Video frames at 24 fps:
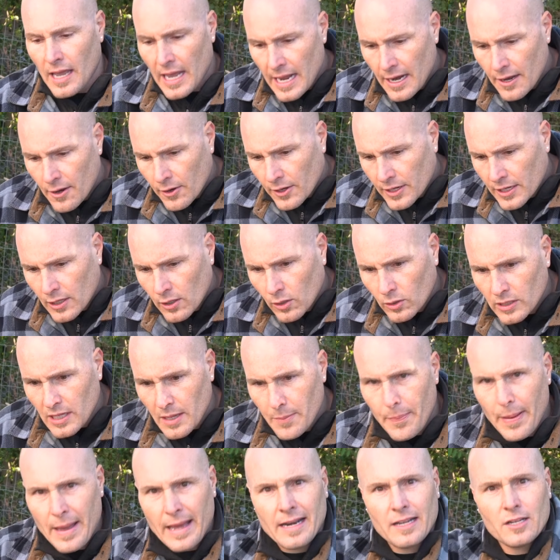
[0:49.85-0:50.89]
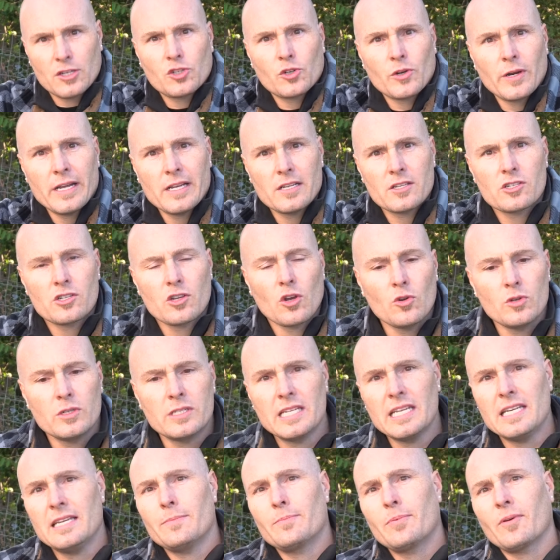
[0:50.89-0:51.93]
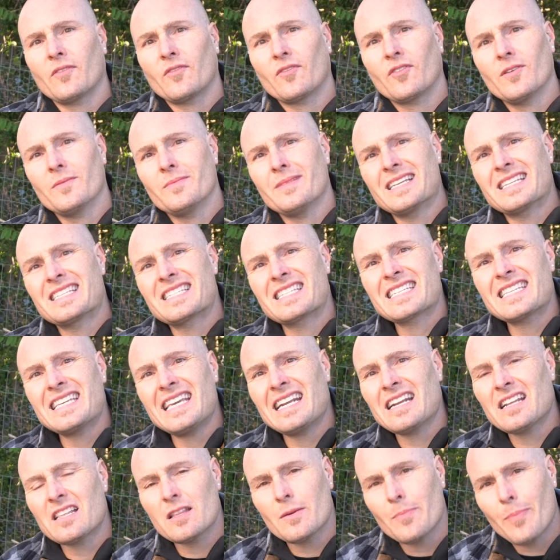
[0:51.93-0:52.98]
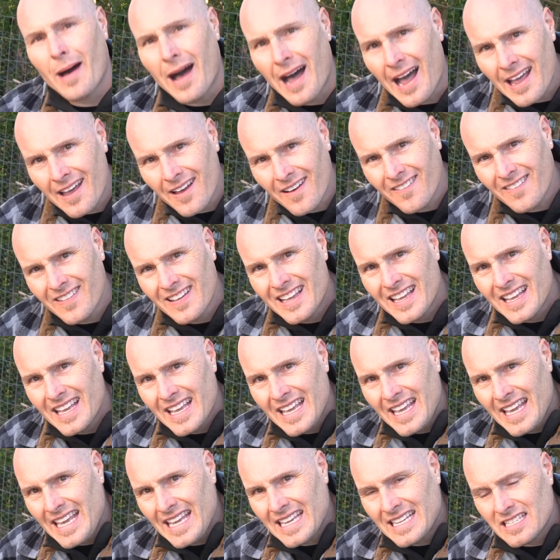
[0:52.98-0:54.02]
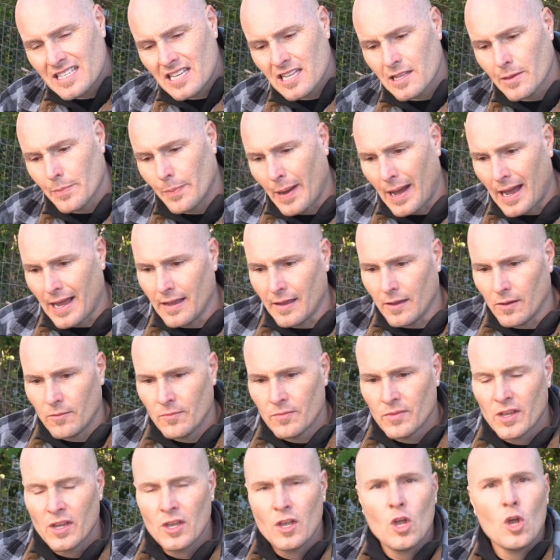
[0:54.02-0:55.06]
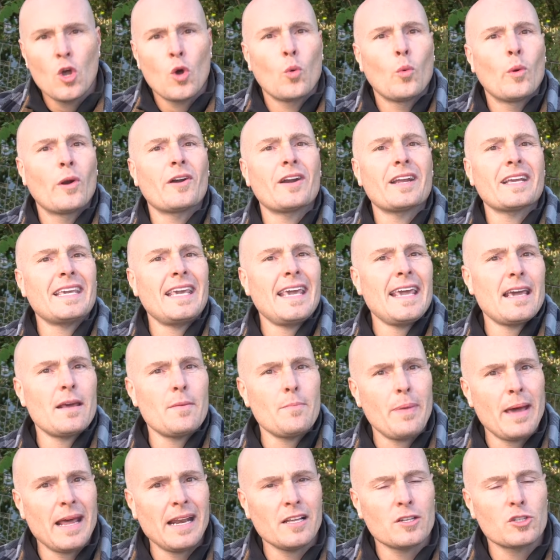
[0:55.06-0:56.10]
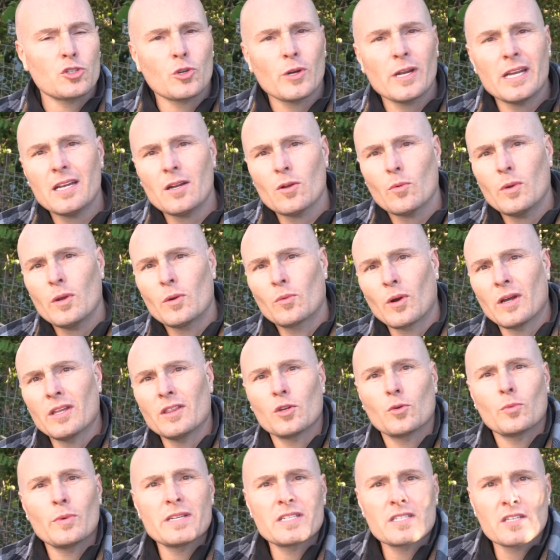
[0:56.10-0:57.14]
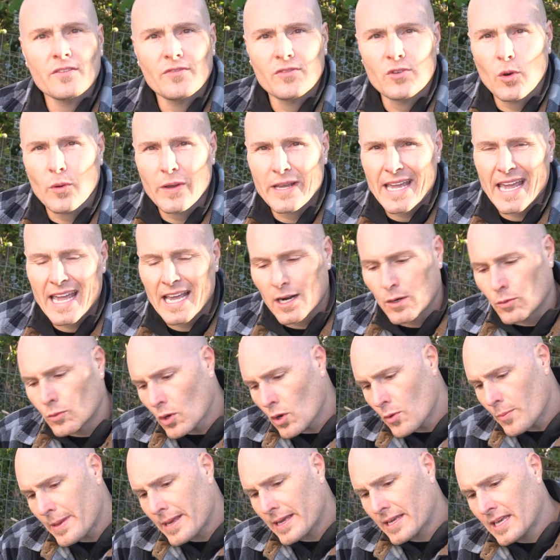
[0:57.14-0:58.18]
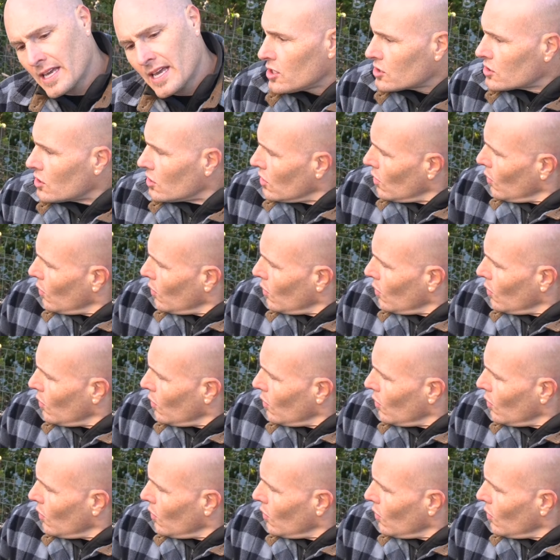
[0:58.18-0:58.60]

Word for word: air can only penetrate so deep from the skin of the pile into the pile. Where it can't penetrate, we run the risk of going anaerobic. So